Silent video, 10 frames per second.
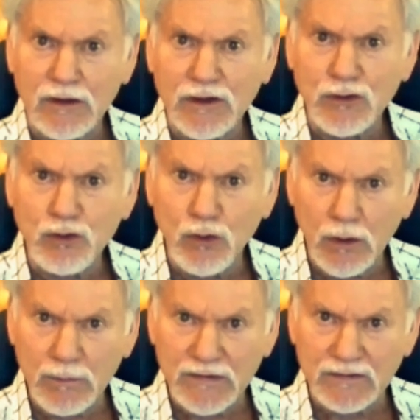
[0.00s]

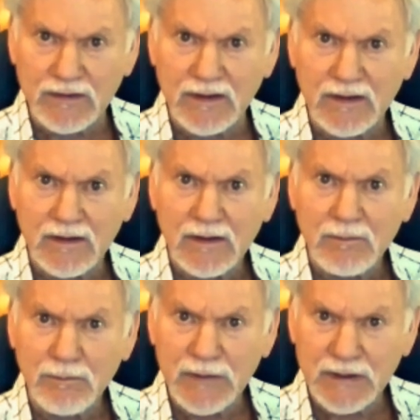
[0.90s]
enormously
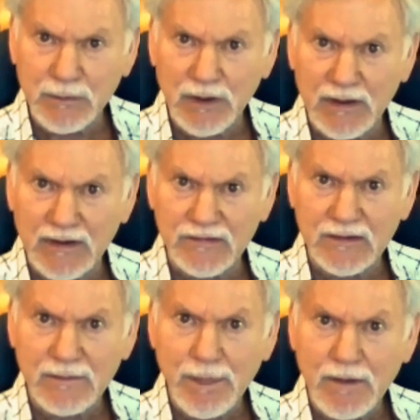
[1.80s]

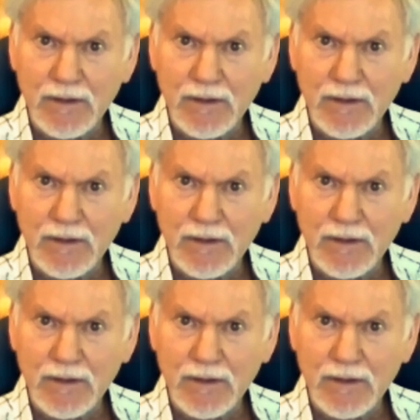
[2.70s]
minimize